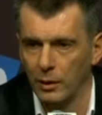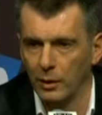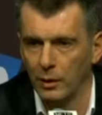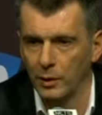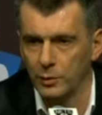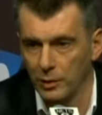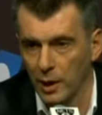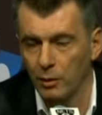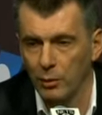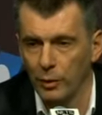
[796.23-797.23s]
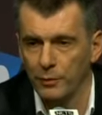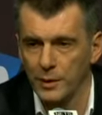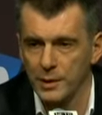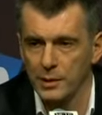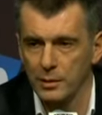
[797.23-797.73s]
uh, to our
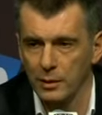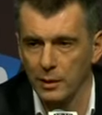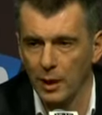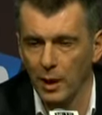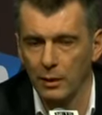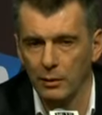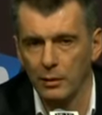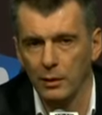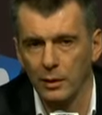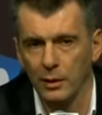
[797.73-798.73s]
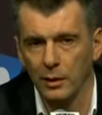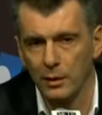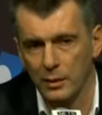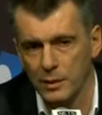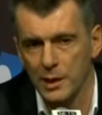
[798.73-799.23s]
office, uh, and
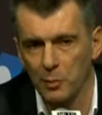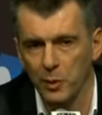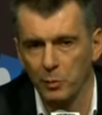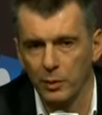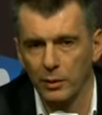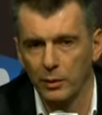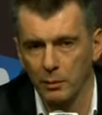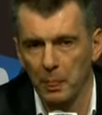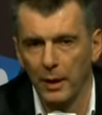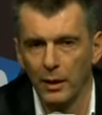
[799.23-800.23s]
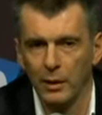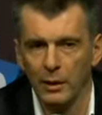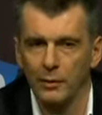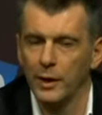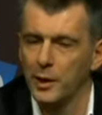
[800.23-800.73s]
uh, some people
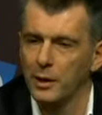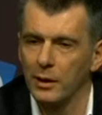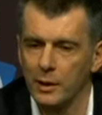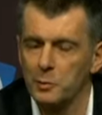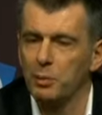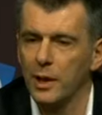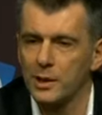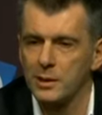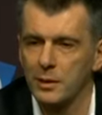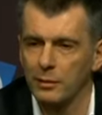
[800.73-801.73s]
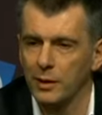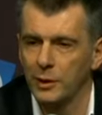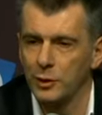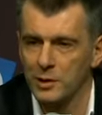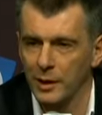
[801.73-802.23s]
they express
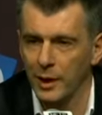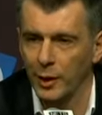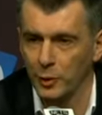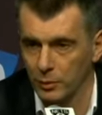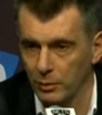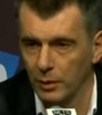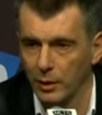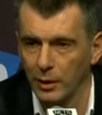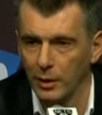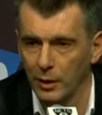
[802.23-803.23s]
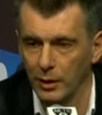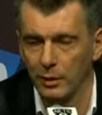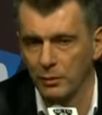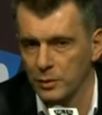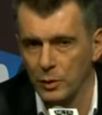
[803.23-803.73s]
their desire to work.
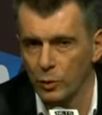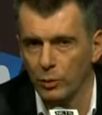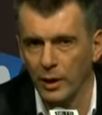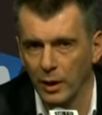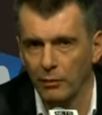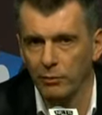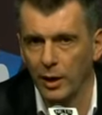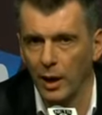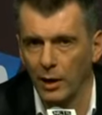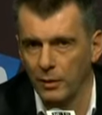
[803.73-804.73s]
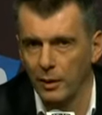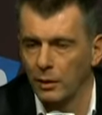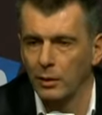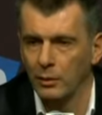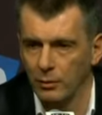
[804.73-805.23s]
And so we have, I think,
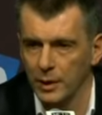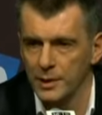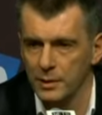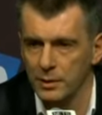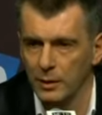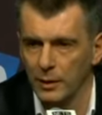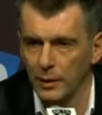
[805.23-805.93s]
a long list,